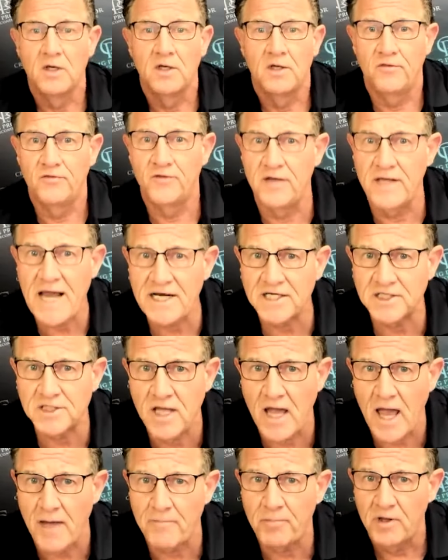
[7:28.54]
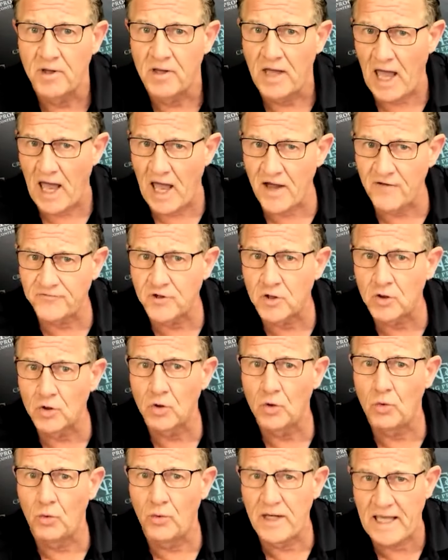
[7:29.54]
The next step after
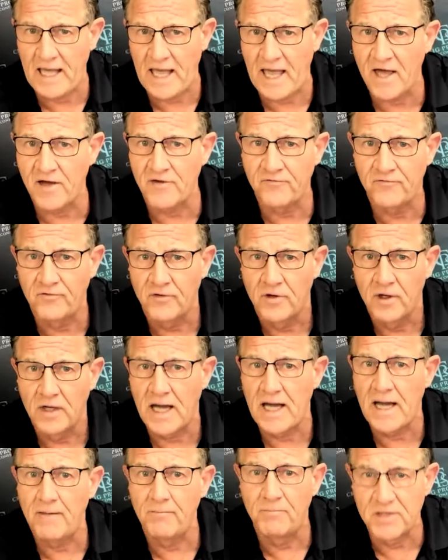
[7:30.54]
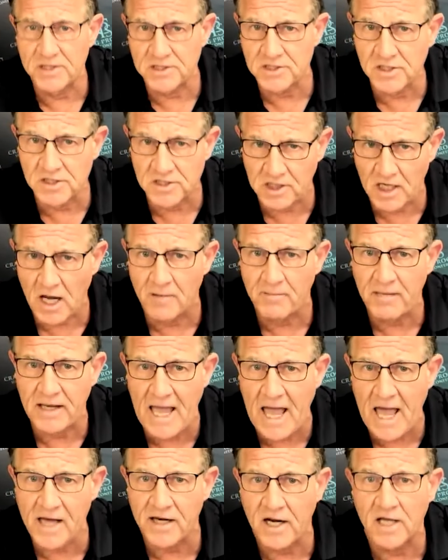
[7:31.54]
we have a uh, business coming
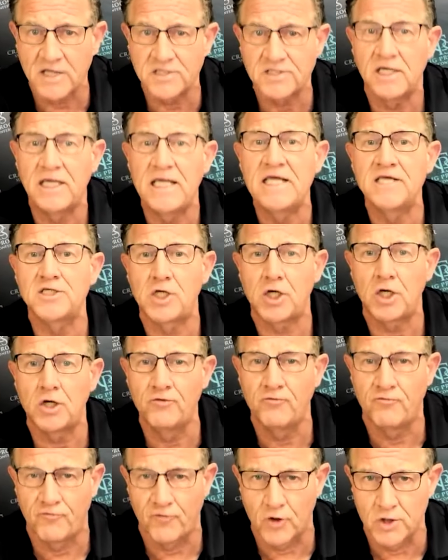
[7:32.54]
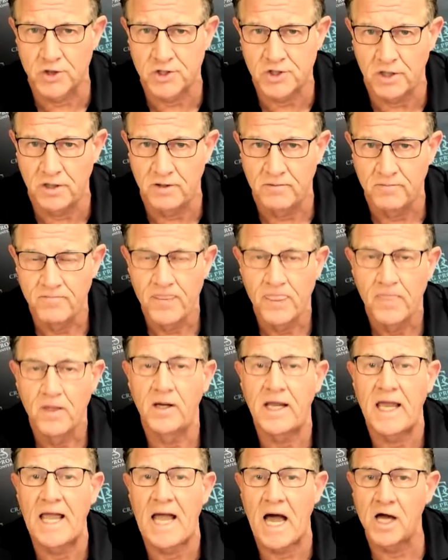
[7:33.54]
at us is conversion.
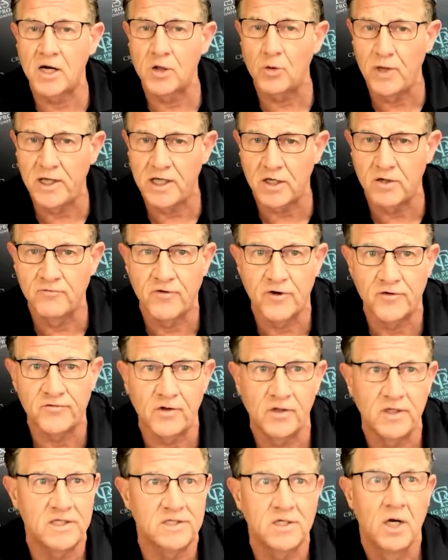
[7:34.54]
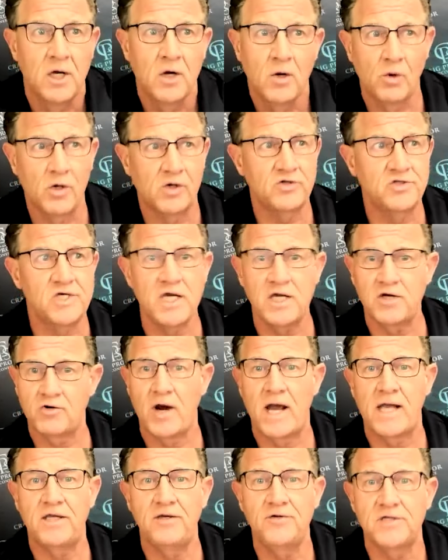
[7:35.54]
Okay, how do we convert the leads? Well, gee,
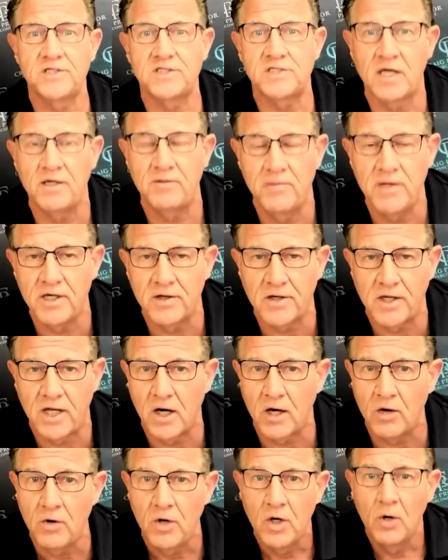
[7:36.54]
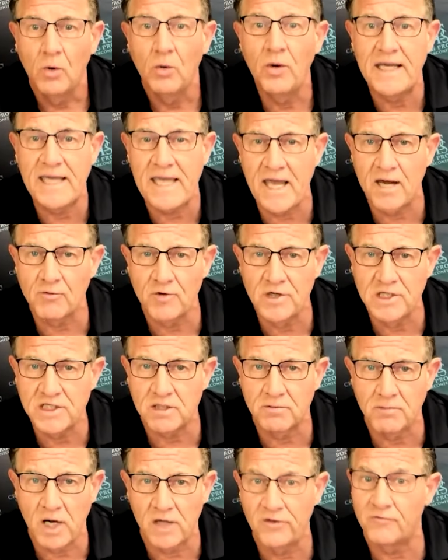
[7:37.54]
Craig, you just said a minute ago we can't reach
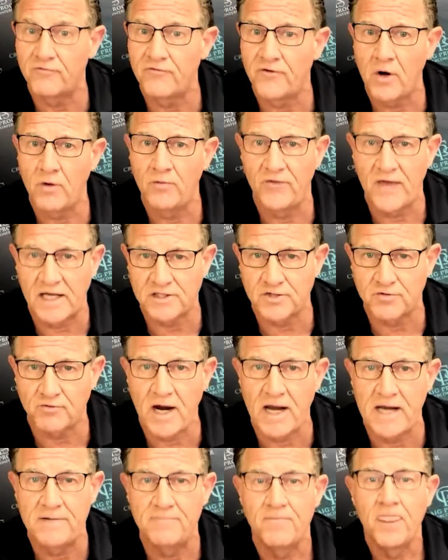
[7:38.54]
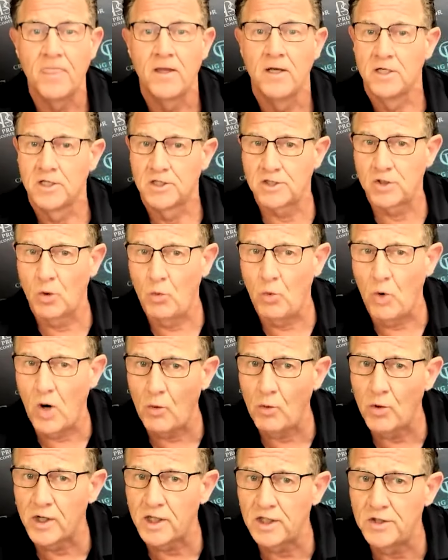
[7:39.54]
them on the phone. That's right. So, what
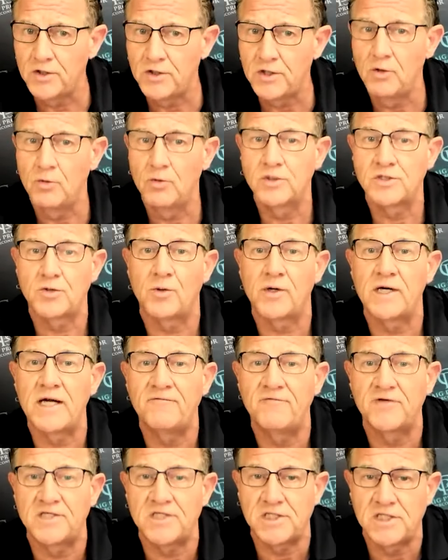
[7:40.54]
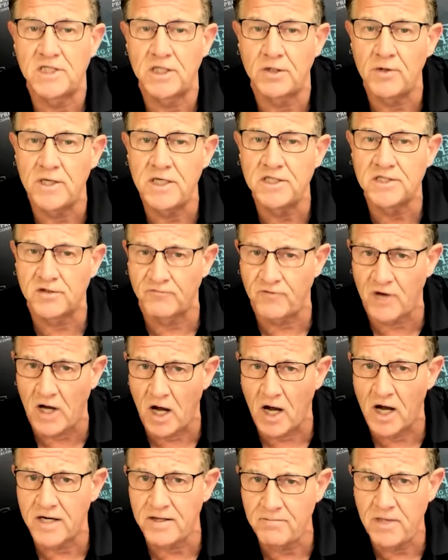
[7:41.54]
we're going to do is we're going to have a series of
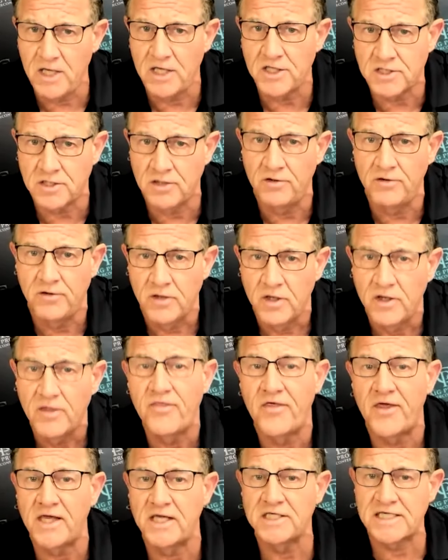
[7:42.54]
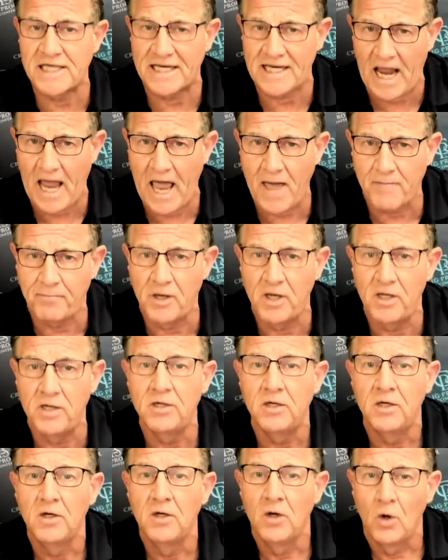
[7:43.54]
automation things that
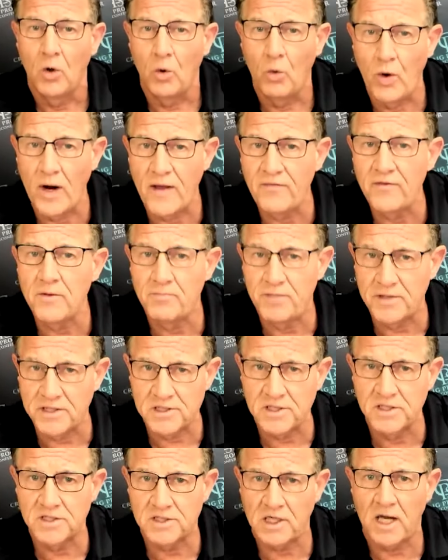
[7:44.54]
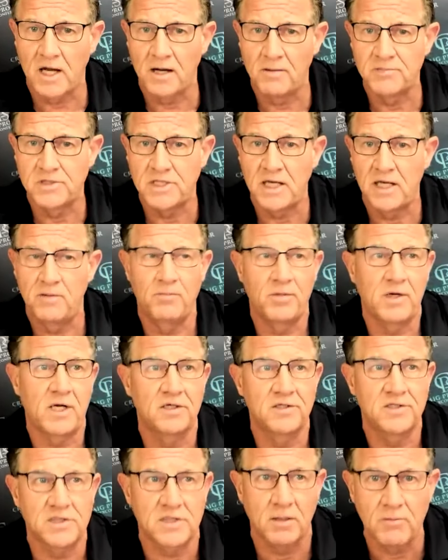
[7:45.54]
happen when the business comes in
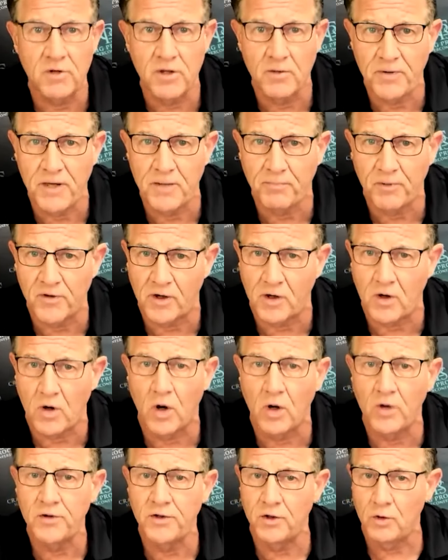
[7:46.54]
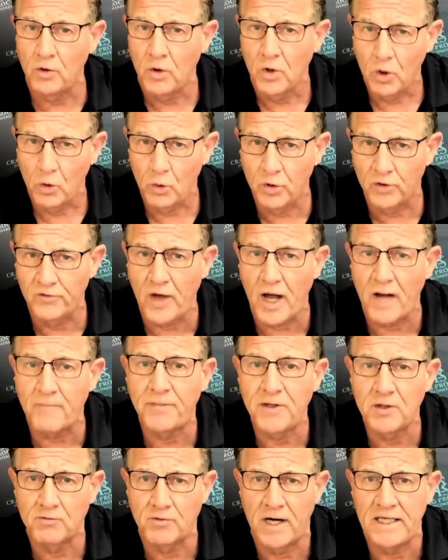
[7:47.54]
because some of the people that call you will not
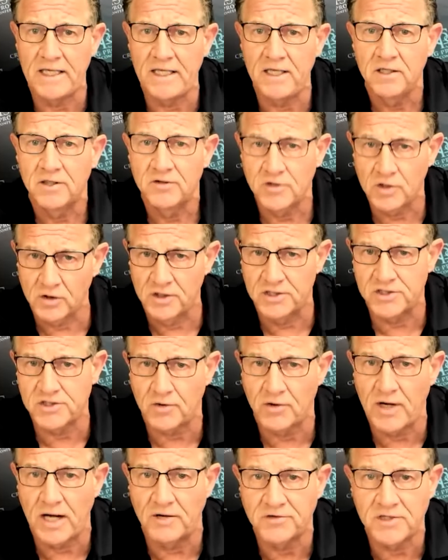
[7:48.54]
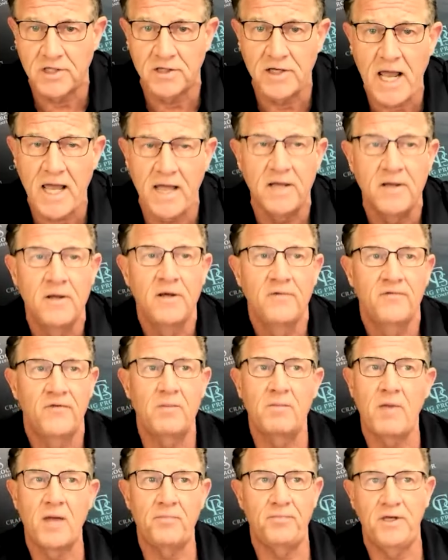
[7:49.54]
be ready to list their house today. They
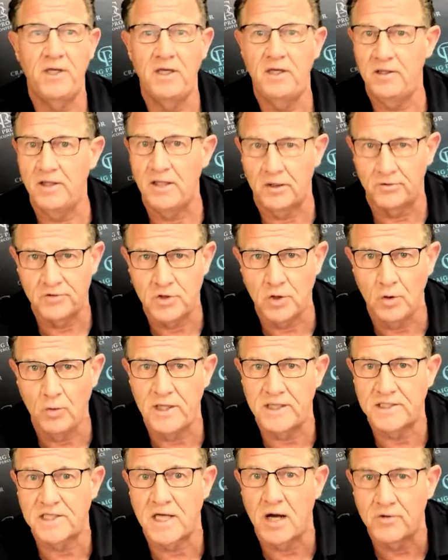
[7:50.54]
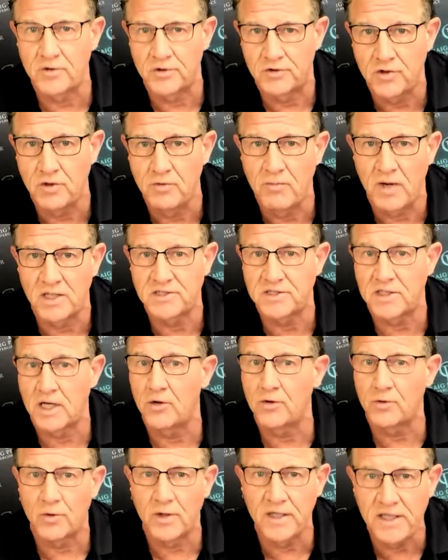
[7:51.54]
might be, you know, 2 weeks out or 2 months
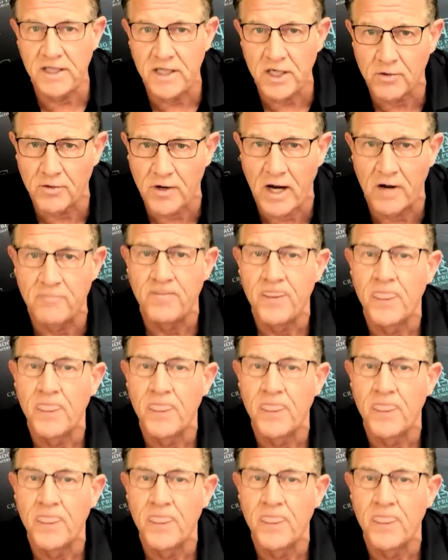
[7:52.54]
out or a year out.